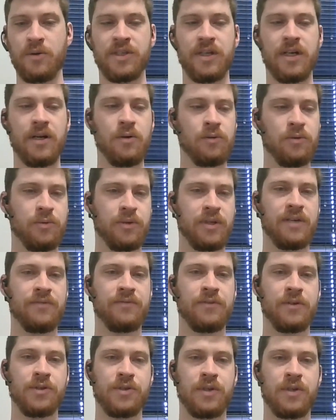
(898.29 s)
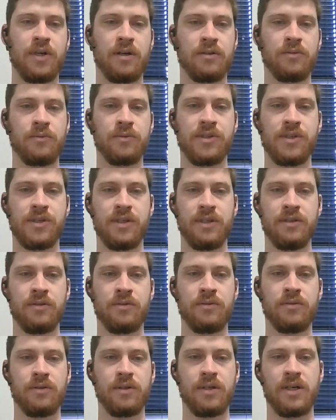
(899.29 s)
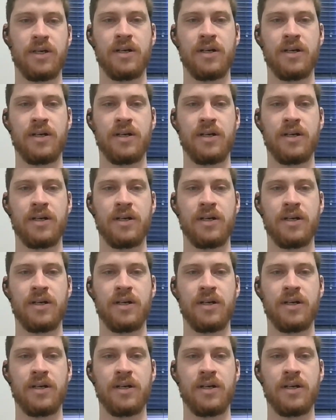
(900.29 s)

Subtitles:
wasn't out when I first started with steel.